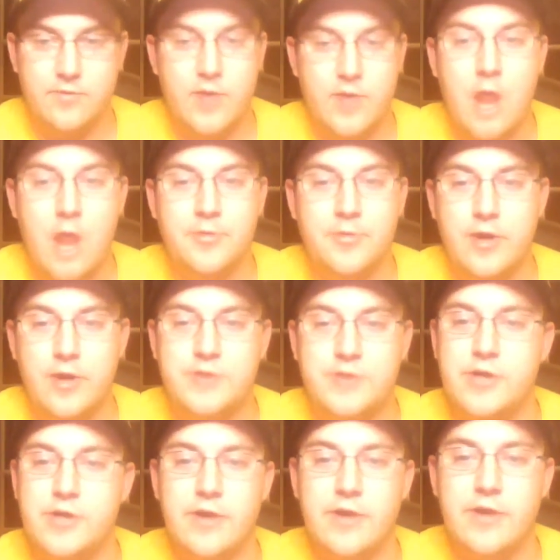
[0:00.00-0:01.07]
upgrade Joe
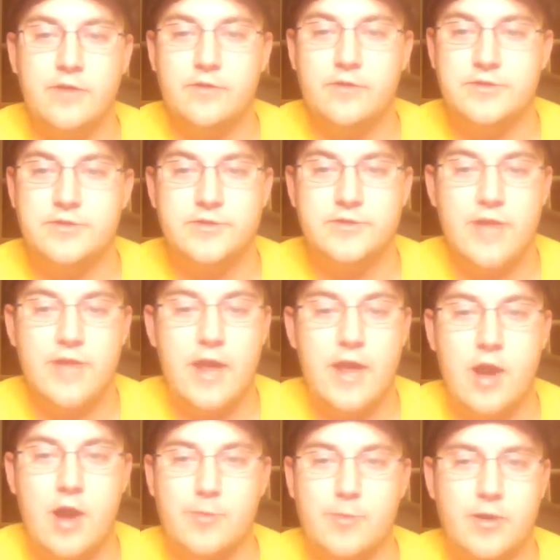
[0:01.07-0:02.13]
Ingles and
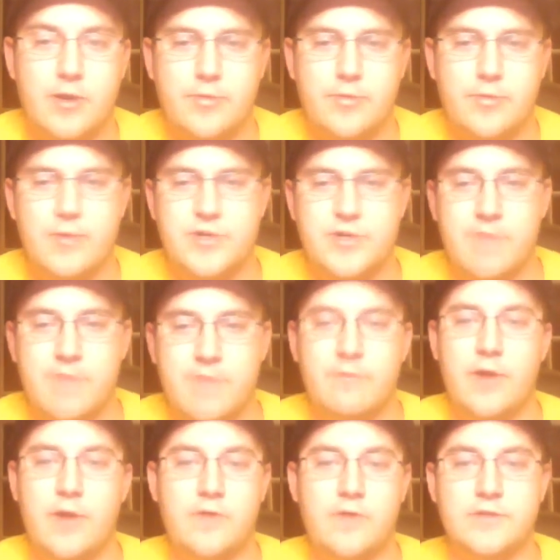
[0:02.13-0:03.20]
upgrade pretty much everyone
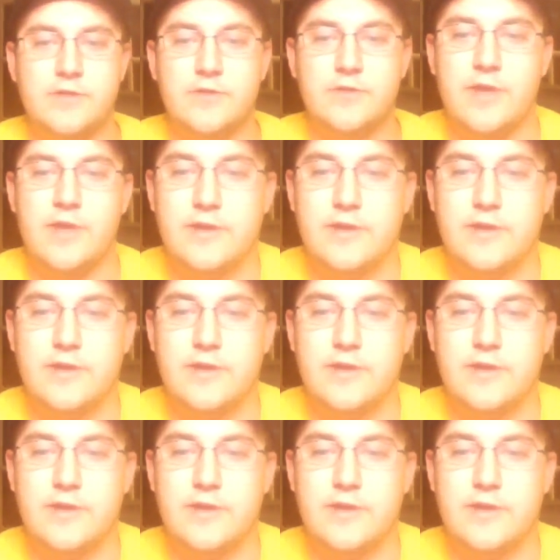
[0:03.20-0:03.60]
else too. Like,